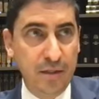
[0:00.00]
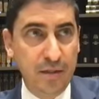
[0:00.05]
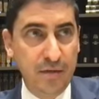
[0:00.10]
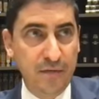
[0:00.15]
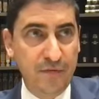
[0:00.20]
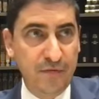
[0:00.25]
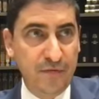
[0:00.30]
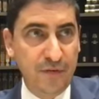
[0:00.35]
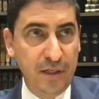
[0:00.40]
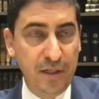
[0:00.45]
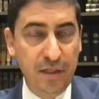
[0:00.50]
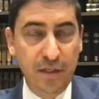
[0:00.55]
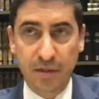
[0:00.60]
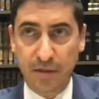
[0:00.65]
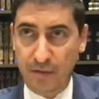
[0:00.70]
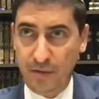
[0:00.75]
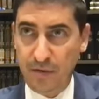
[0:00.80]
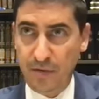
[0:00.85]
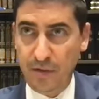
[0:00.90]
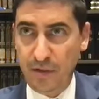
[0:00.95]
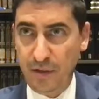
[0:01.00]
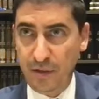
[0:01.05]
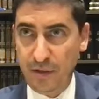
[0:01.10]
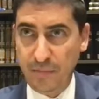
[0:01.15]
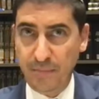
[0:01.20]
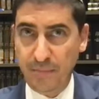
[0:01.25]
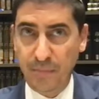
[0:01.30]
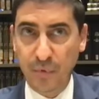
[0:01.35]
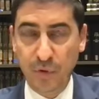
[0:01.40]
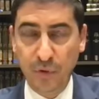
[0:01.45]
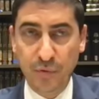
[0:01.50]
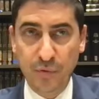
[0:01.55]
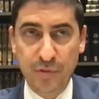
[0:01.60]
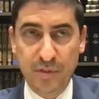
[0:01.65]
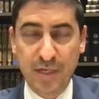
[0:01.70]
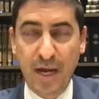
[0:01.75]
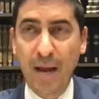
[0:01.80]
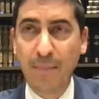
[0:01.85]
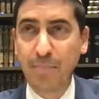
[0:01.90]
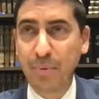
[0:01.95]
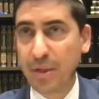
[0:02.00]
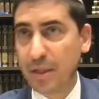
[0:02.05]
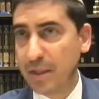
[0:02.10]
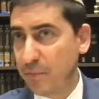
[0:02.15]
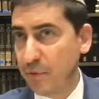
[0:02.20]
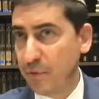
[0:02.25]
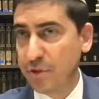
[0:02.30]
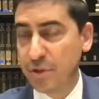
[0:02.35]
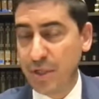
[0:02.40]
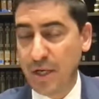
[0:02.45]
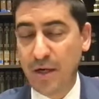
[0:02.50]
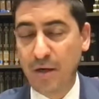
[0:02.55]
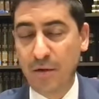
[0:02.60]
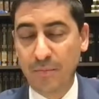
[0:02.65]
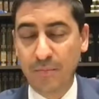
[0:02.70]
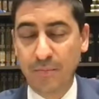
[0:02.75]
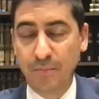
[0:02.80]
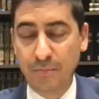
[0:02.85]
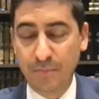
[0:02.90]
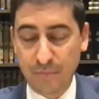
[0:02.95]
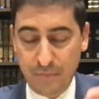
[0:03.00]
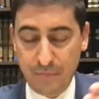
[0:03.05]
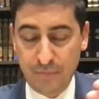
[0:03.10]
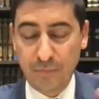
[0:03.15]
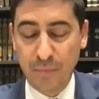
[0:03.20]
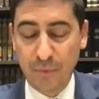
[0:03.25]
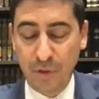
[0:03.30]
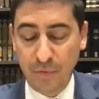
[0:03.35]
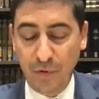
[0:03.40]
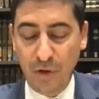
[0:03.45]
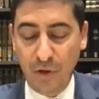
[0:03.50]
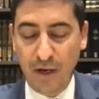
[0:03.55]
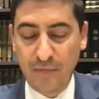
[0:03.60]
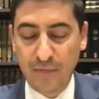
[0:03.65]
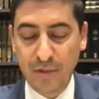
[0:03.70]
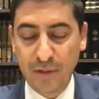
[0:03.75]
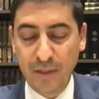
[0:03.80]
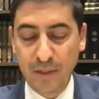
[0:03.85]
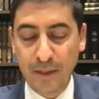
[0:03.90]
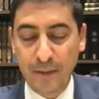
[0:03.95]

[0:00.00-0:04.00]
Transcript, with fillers: to feed the new sapling, which now arrived.